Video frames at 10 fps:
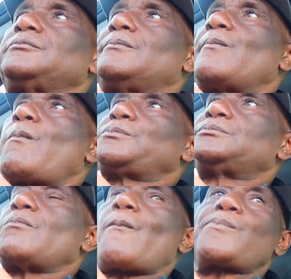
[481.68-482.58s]
My man
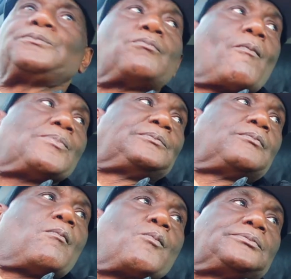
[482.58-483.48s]
there use the same little
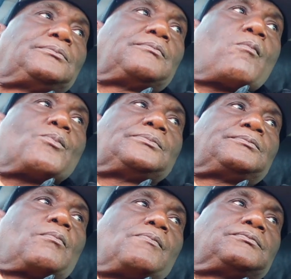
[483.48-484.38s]
dirty bag when he
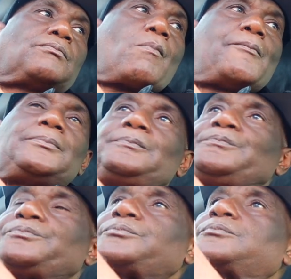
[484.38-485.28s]
take up his them with that gimme.